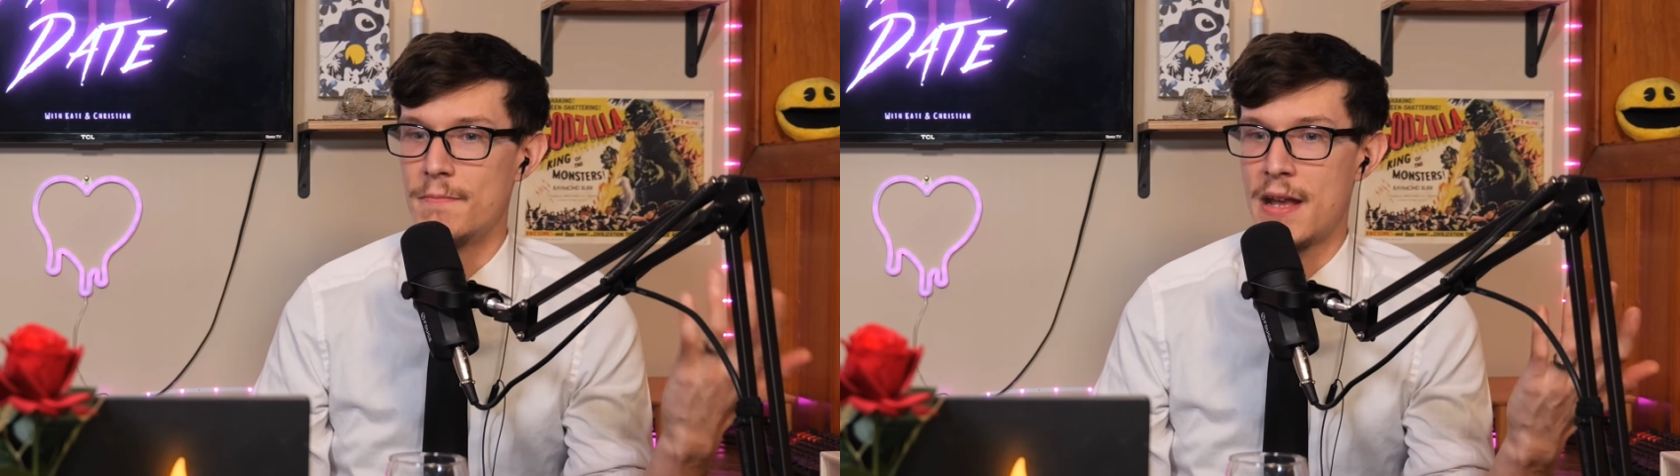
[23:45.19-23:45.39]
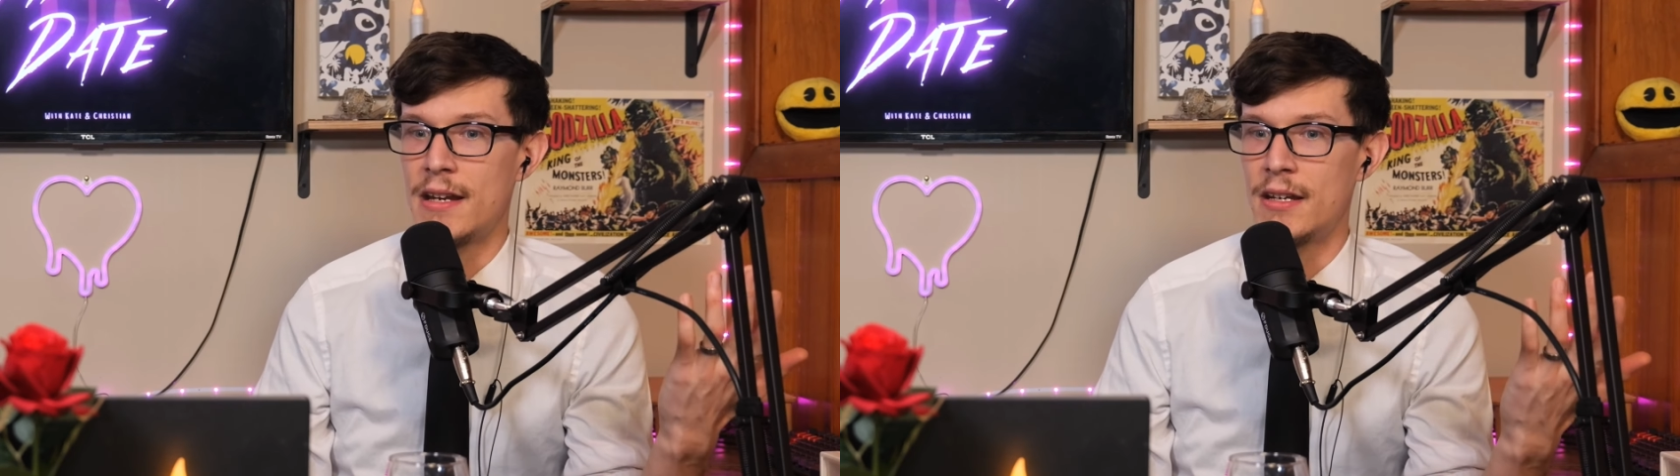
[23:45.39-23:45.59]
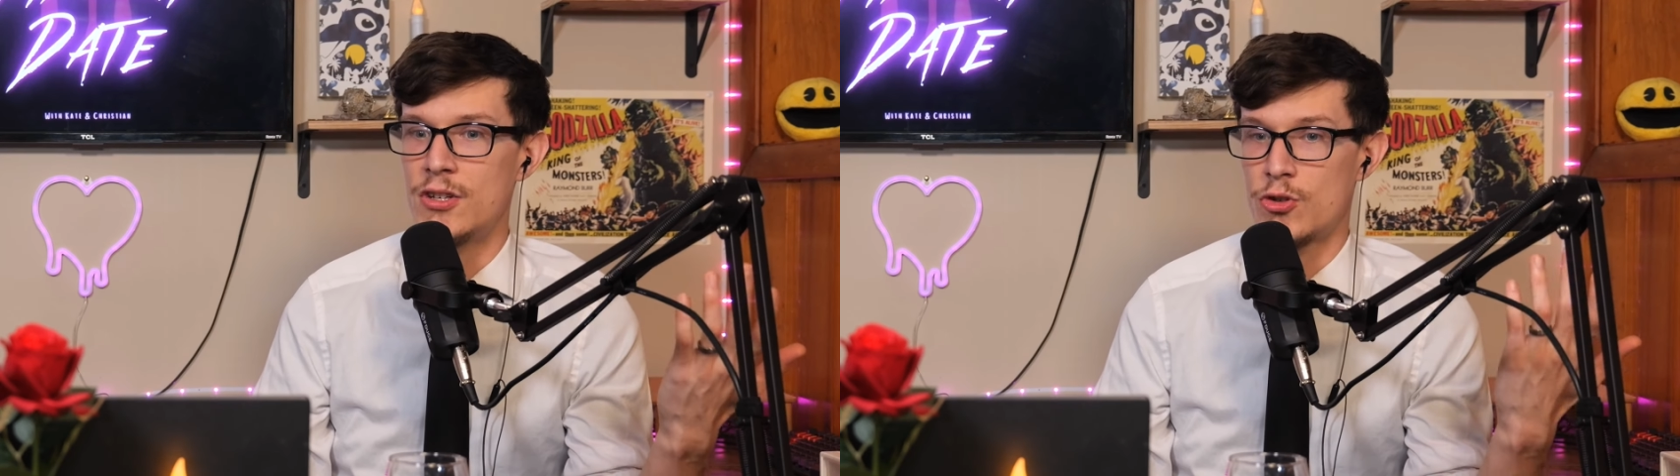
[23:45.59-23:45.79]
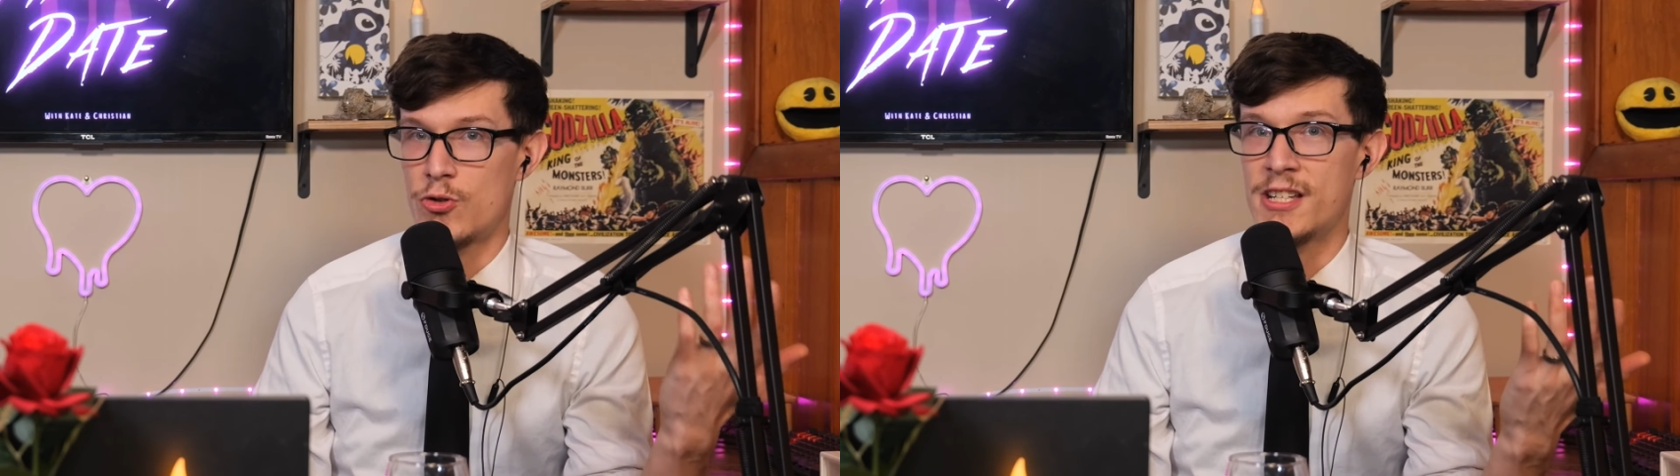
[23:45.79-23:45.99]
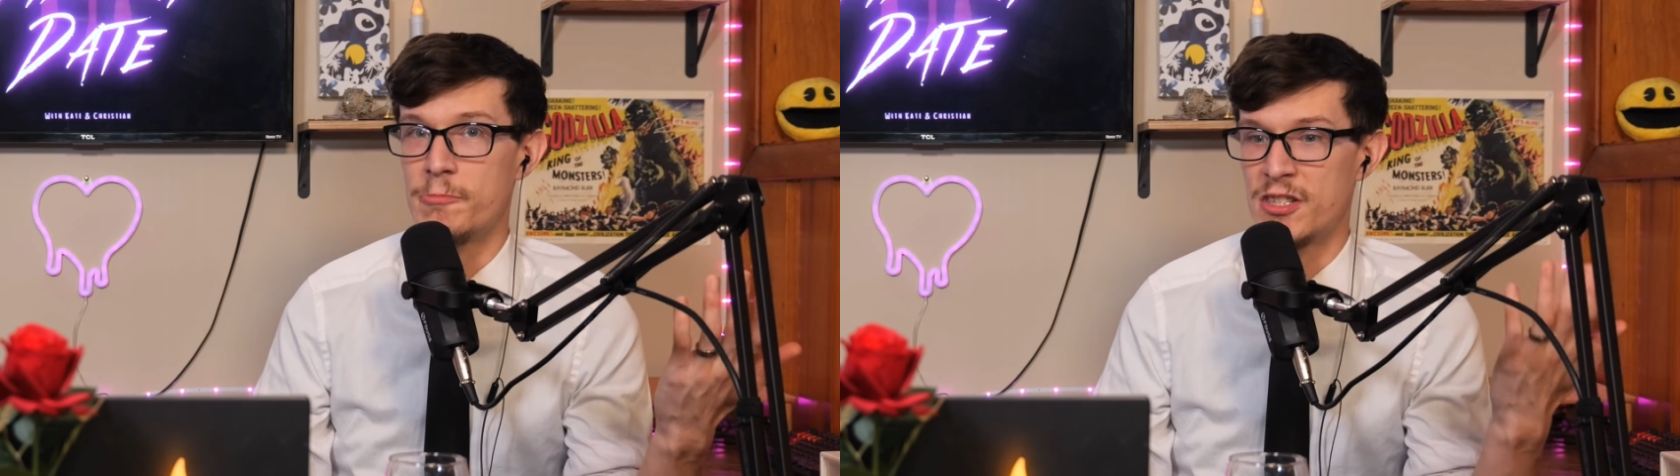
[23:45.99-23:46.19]
man-eating
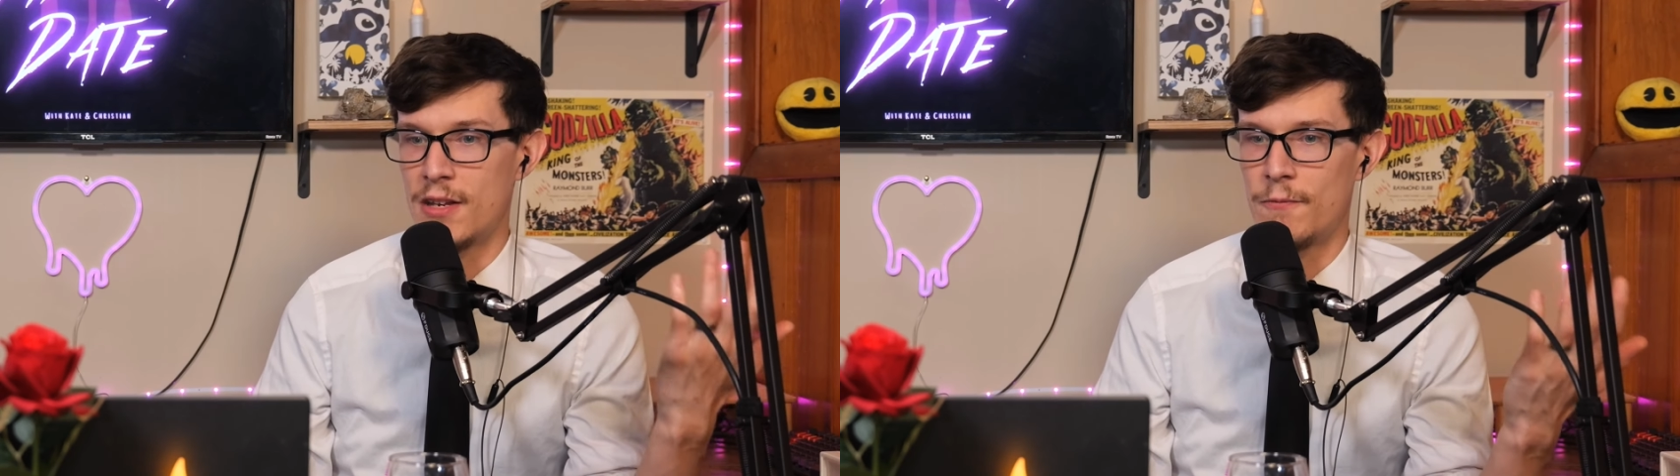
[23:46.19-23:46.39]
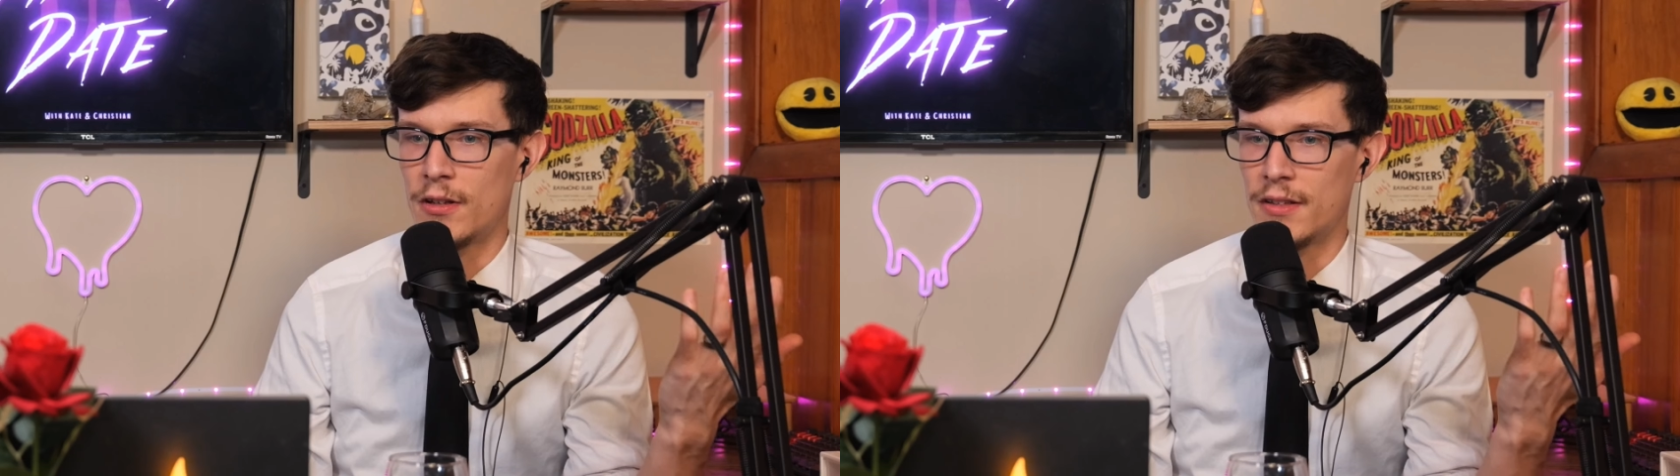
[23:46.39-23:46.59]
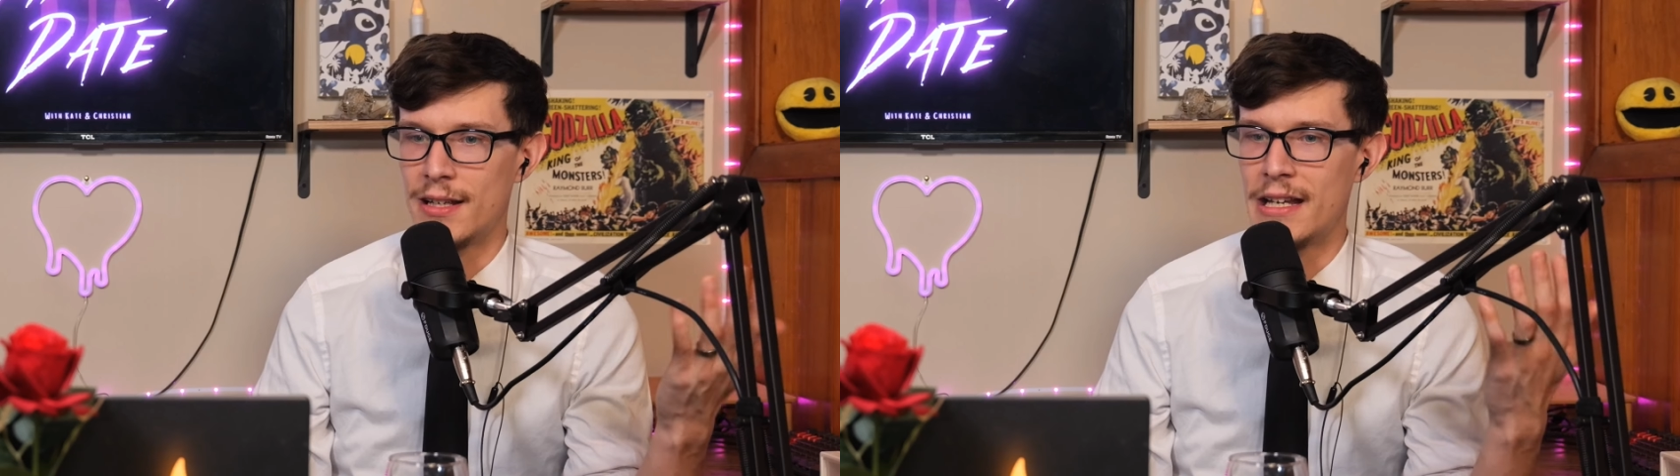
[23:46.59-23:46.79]
tree specifically,